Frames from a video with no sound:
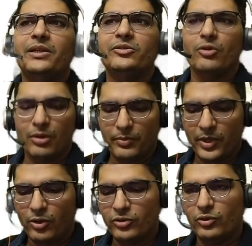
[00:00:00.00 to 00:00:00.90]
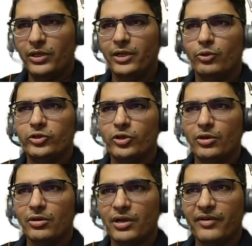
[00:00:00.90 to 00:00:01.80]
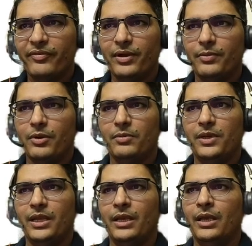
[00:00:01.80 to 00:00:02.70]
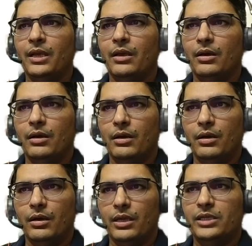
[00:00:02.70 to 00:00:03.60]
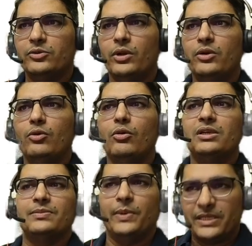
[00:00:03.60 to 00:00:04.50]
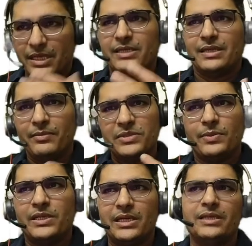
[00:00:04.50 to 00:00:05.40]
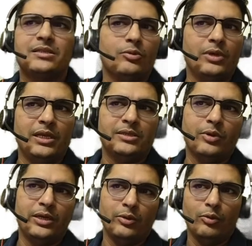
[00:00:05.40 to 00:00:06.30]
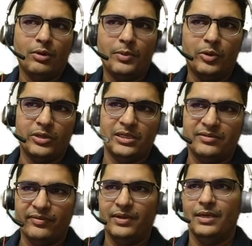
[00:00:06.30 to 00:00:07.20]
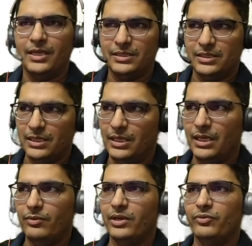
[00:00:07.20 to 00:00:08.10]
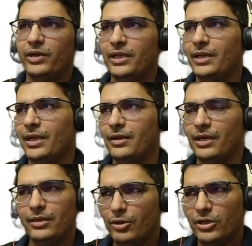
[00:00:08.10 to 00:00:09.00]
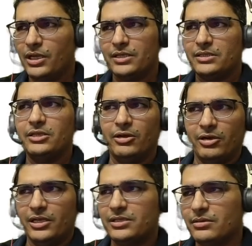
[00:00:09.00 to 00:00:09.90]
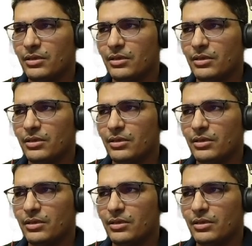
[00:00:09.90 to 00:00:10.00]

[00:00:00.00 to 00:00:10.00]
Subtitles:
wrong because only an oceanographer probably is going to know. A specialist, some specialist only is going to know about this 59, 69, 129, right? Not us generalist